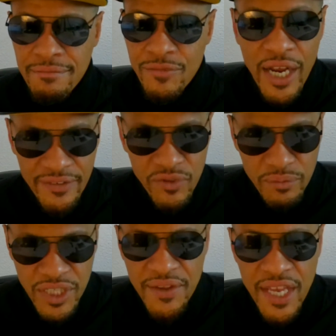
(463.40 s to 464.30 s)
Right, so I'm
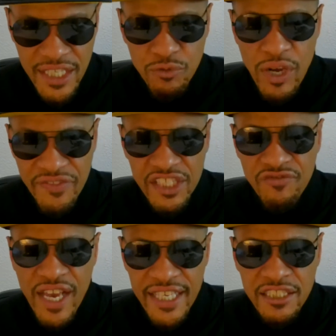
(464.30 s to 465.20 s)
saying that's why this
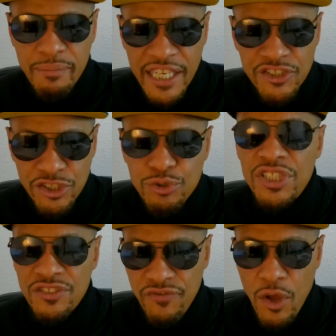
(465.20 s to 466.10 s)
fight gets my
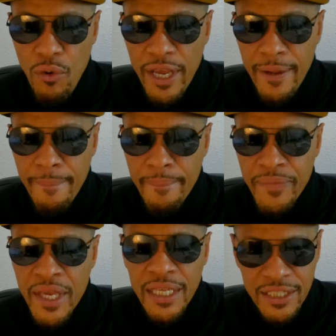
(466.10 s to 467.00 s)
juices flowing.
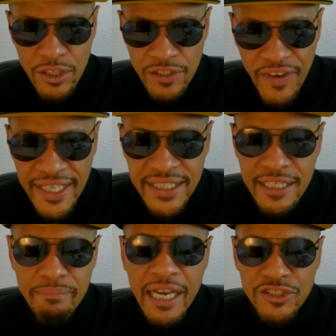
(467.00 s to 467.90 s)
You know, the fights to
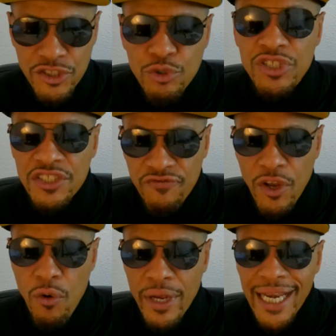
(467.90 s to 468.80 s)
get my juices
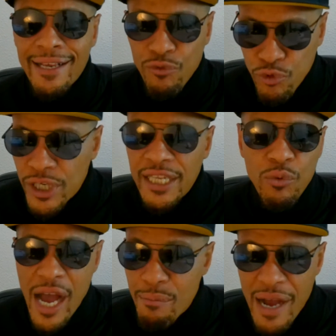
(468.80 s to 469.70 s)
flowing, like really
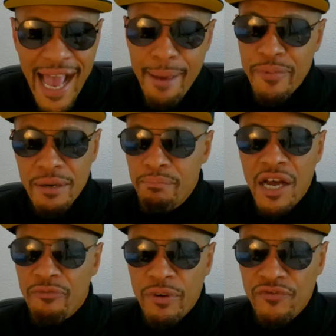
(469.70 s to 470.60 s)
where I'm happy a
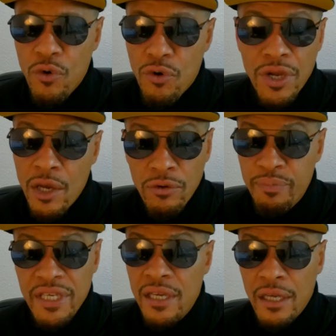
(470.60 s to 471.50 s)
month before, would
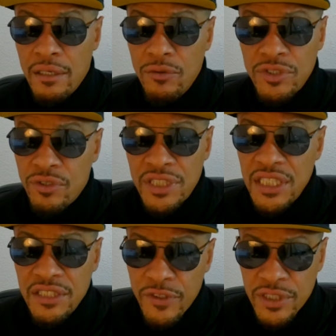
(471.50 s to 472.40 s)
be Luis
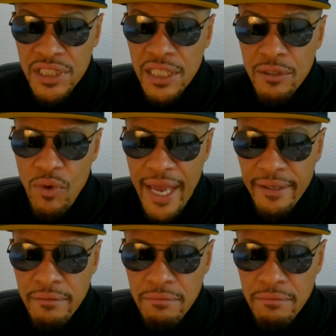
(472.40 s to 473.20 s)
Ortiz versus Dillian Whyte.